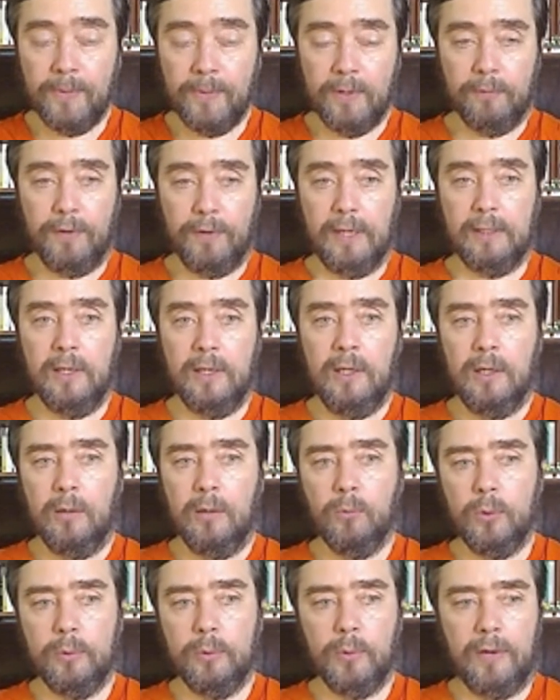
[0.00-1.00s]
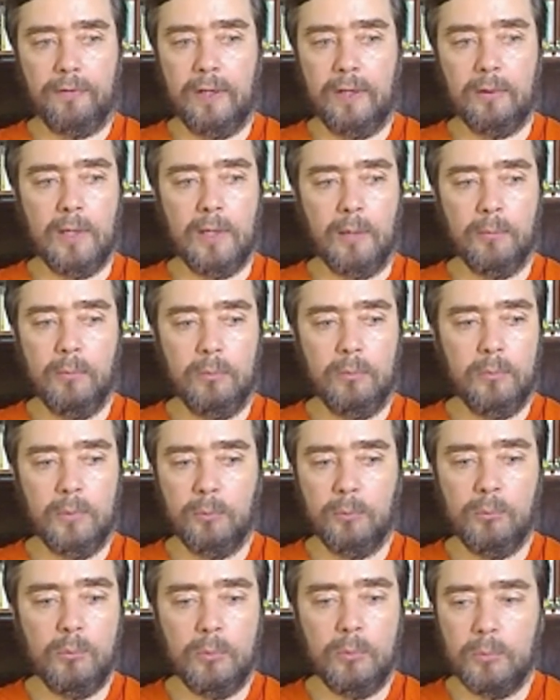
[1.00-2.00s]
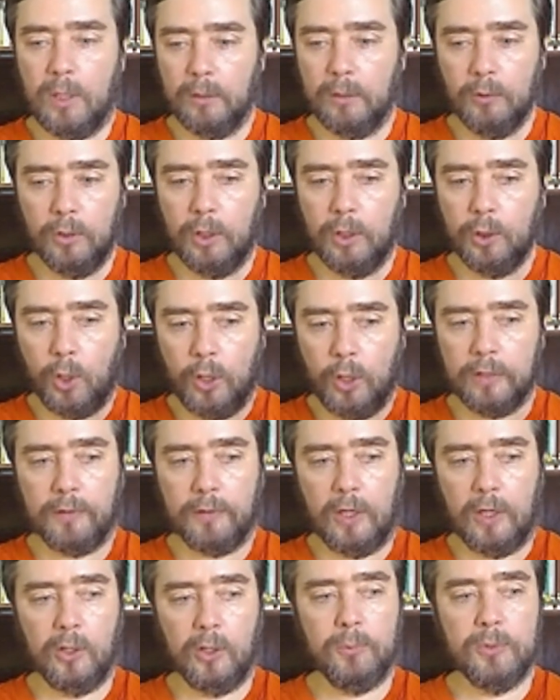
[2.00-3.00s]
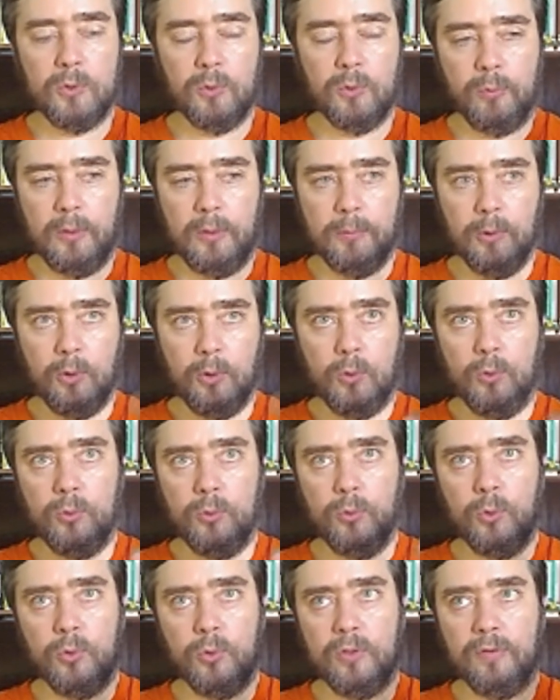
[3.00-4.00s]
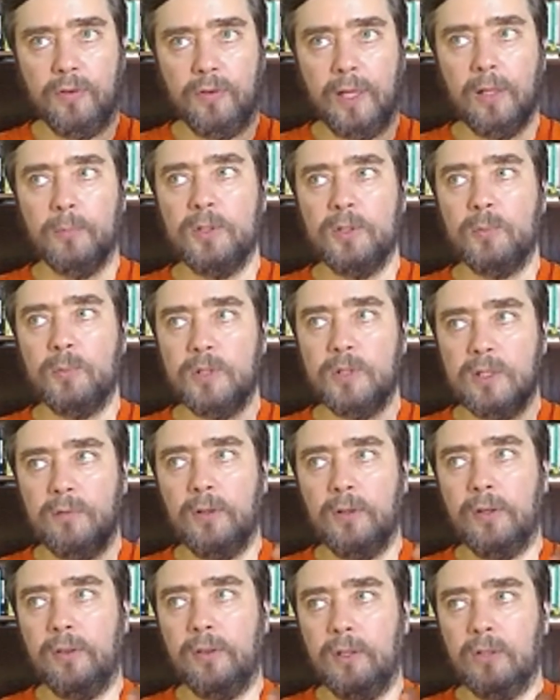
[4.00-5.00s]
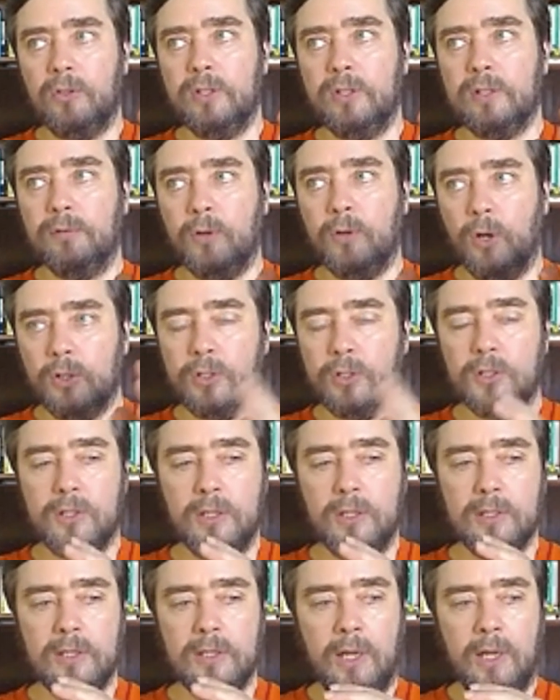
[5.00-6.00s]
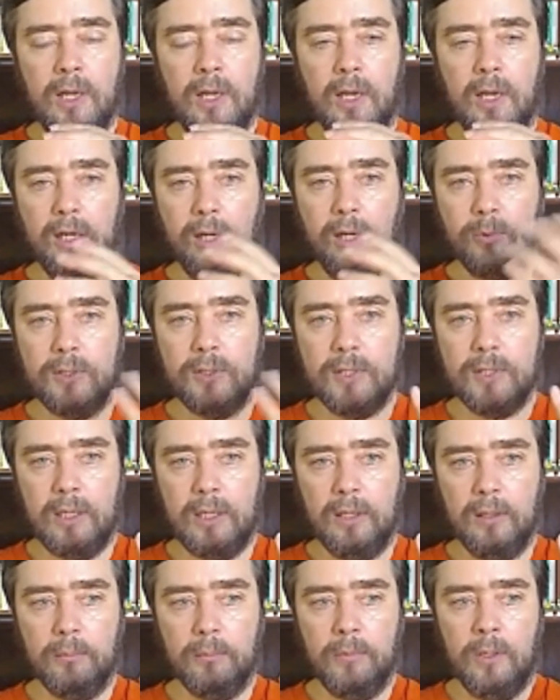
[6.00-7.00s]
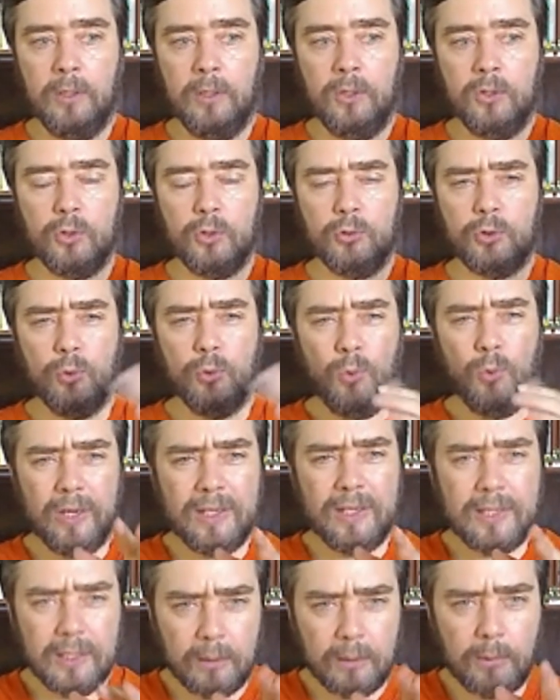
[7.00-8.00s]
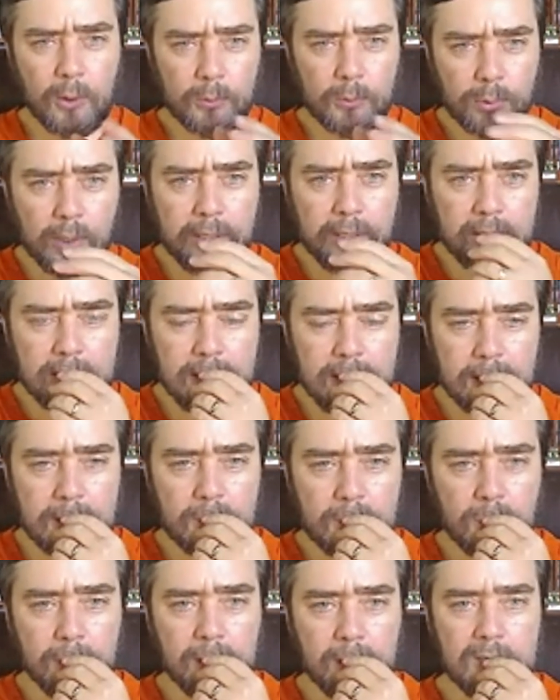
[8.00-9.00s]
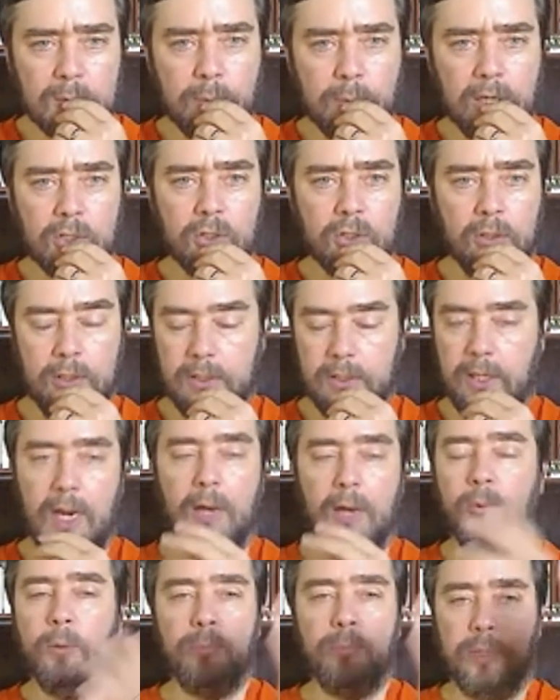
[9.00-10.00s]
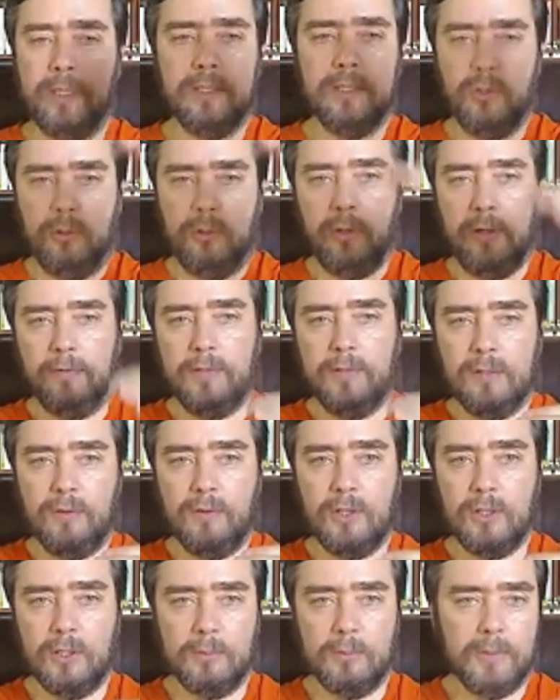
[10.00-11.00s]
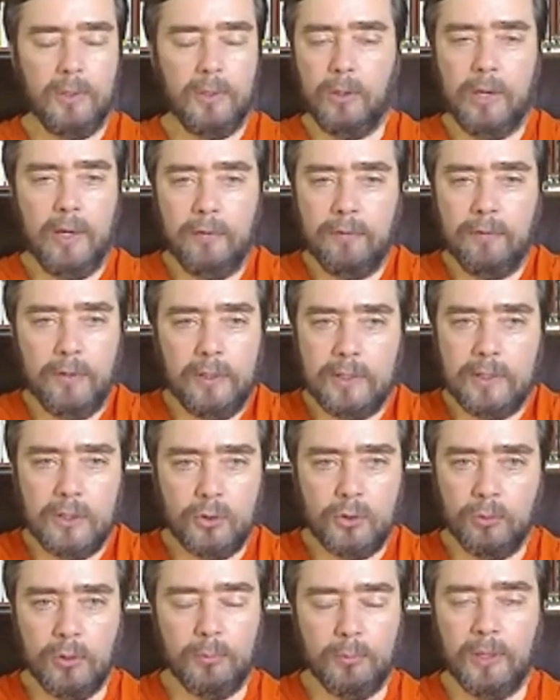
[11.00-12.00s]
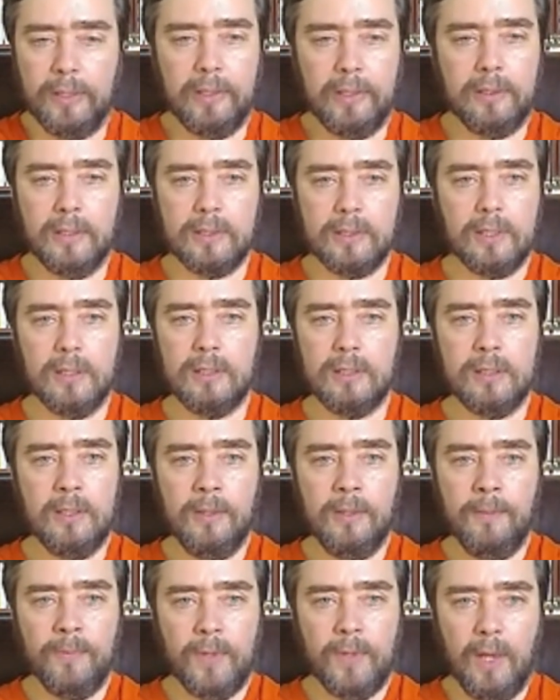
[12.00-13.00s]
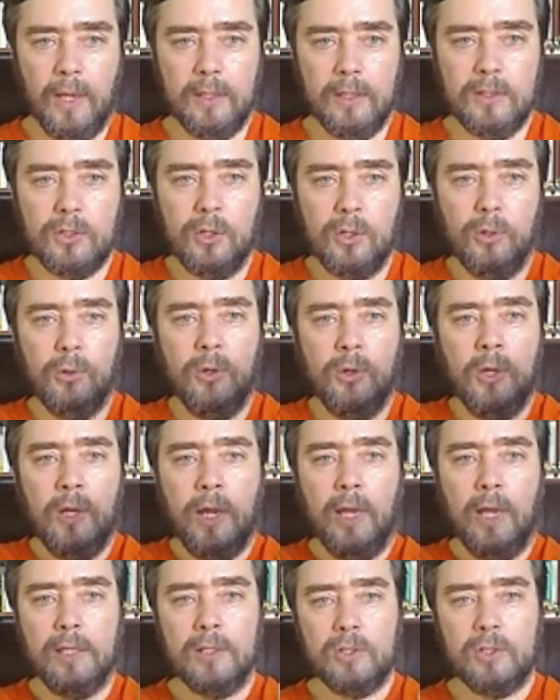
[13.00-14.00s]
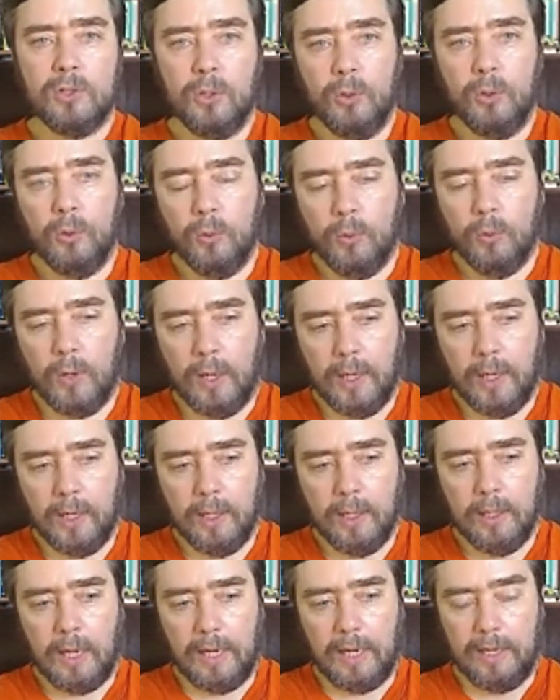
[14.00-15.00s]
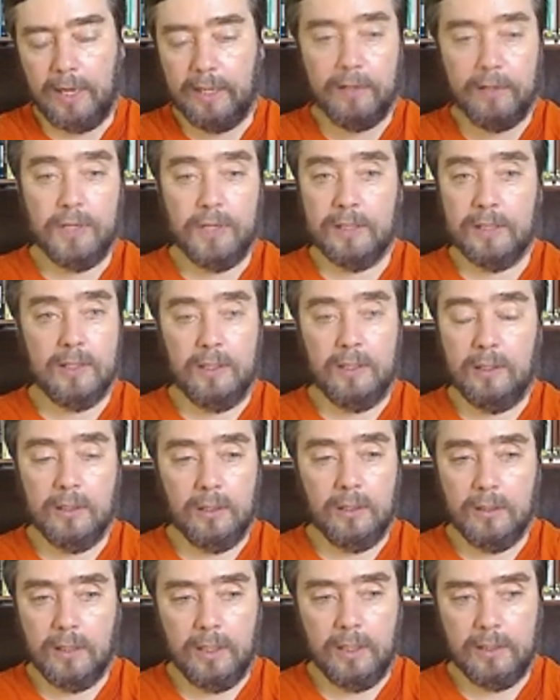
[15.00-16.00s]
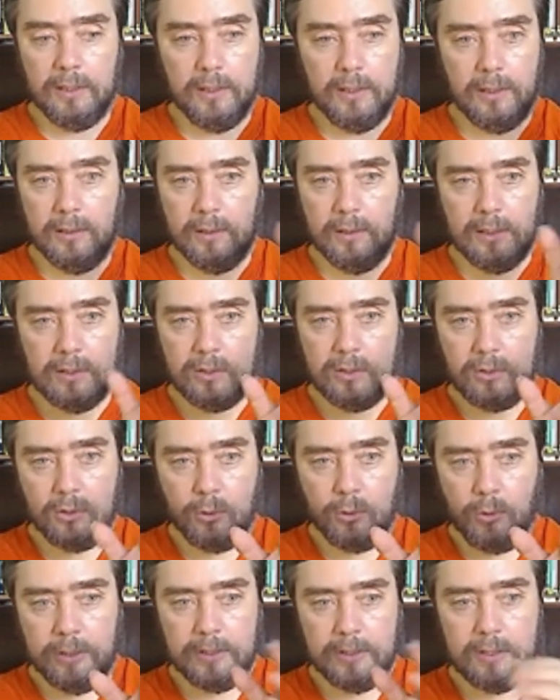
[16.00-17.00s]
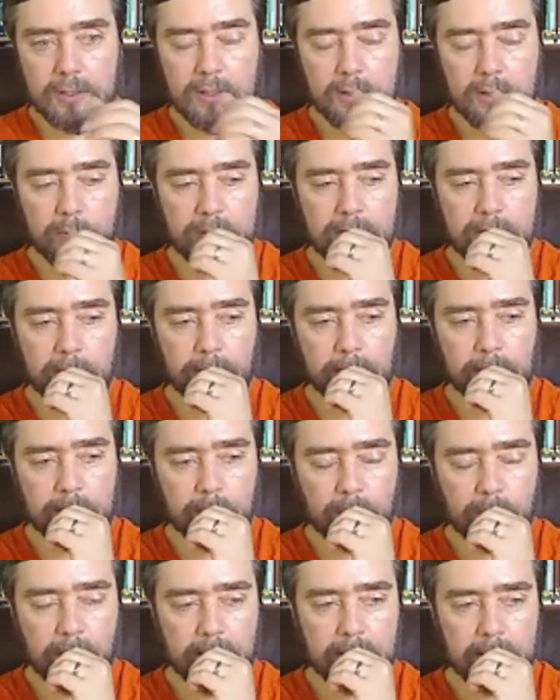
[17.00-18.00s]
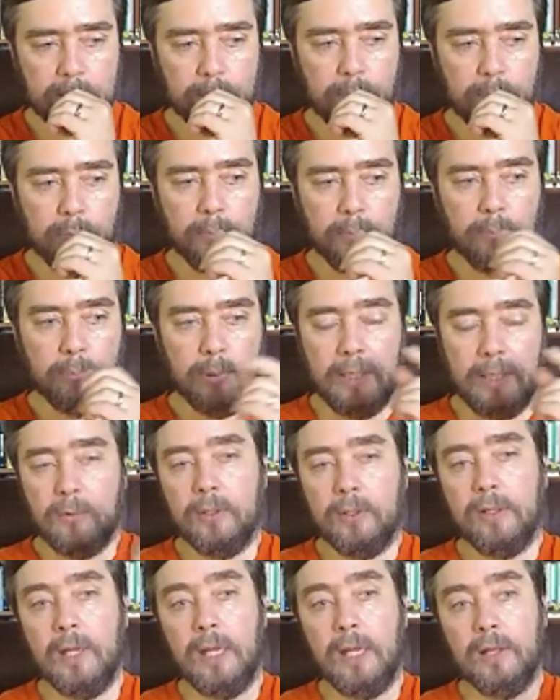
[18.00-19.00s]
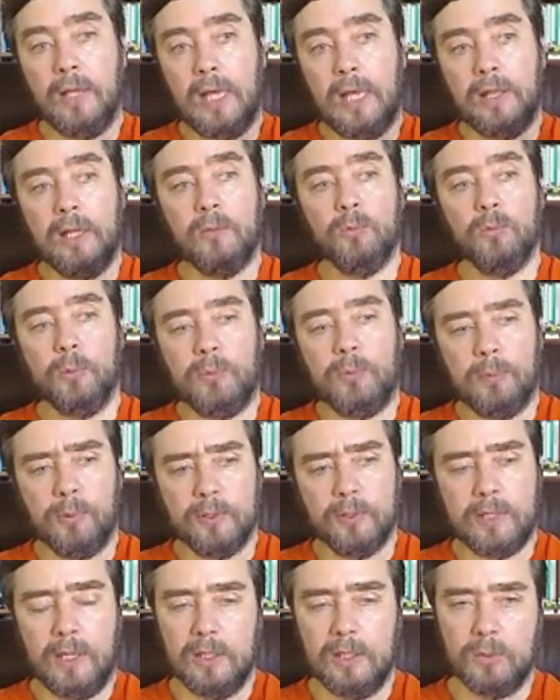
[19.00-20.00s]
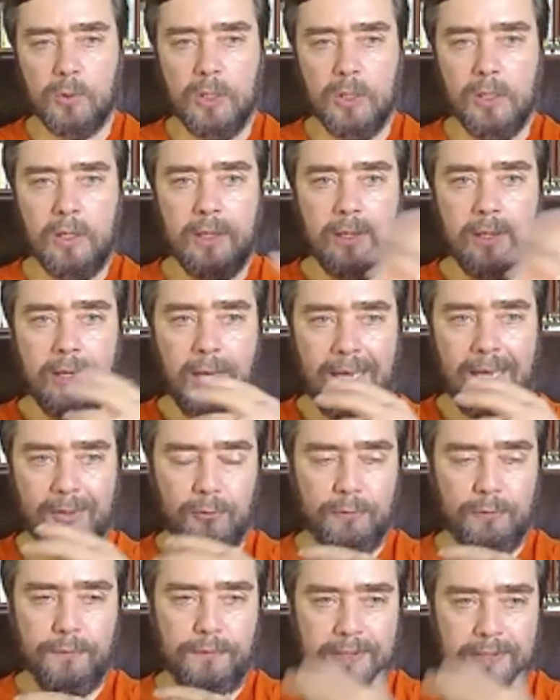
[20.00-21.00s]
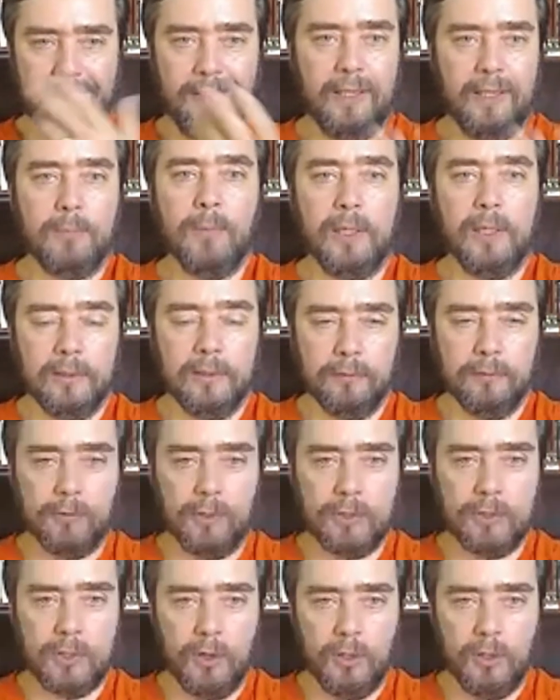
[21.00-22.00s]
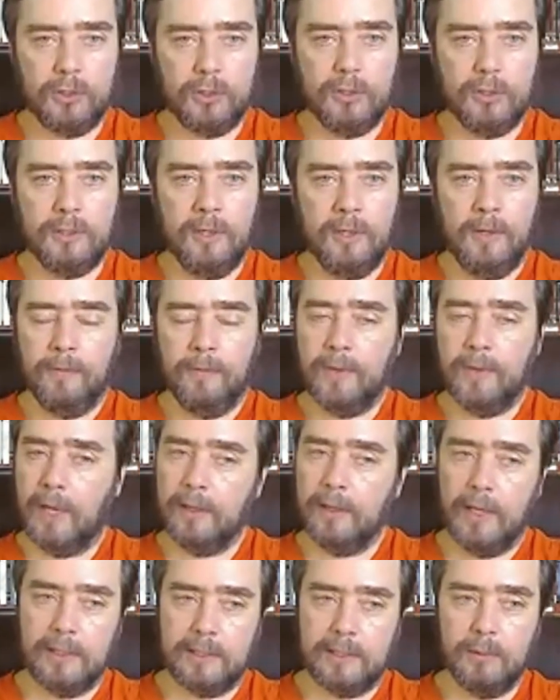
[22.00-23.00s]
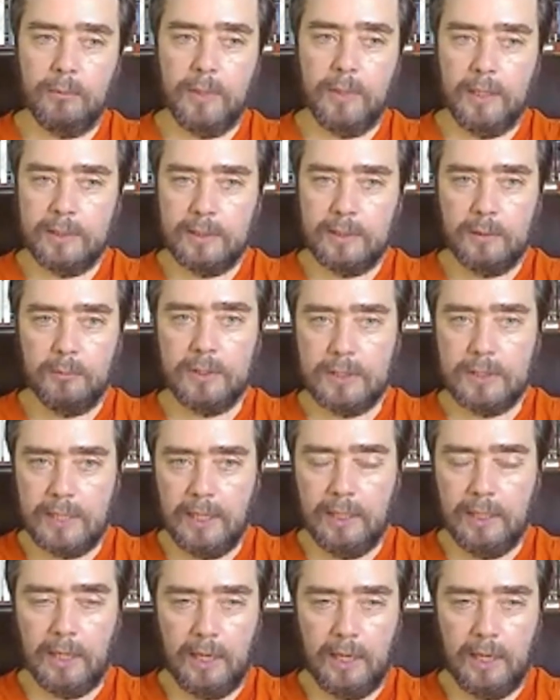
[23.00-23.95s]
In fact, I've had a lot of arguments with people who develop specific theories of consciousness, and I would say to them, so what is it about brains that's really special? And I say, well, brains, have these features. Okay, every tissue in the body does this, and so I have yet to hear anything that's quite specific to brains. But then what people say is, well, I don't feel like my liver is conscious. That's a mistake.